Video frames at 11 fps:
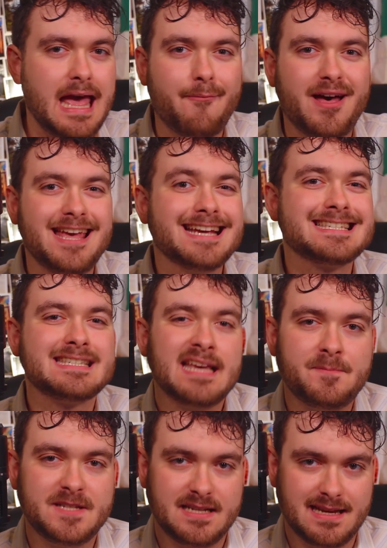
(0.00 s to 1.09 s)
Am I
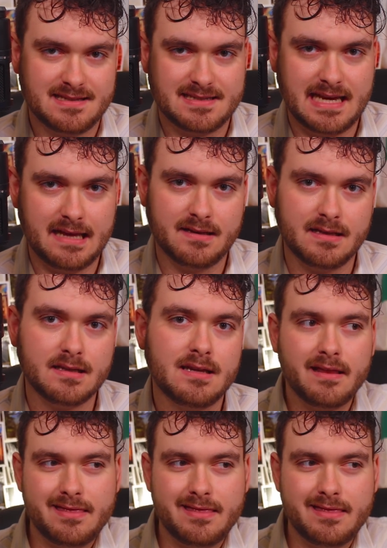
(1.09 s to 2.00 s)
accepted as Italian?